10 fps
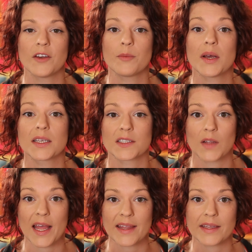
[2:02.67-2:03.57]
of personal
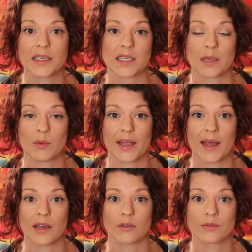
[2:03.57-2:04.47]
ethics they might
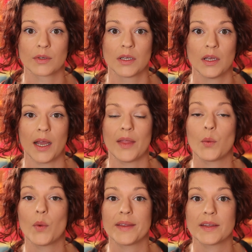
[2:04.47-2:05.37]
have, and the
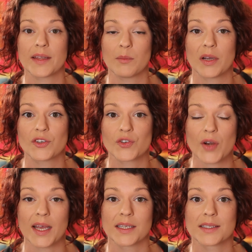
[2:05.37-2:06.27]
way that they might
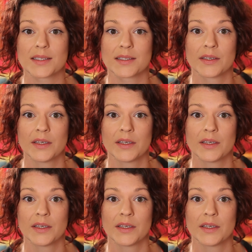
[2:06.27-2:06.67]
dress,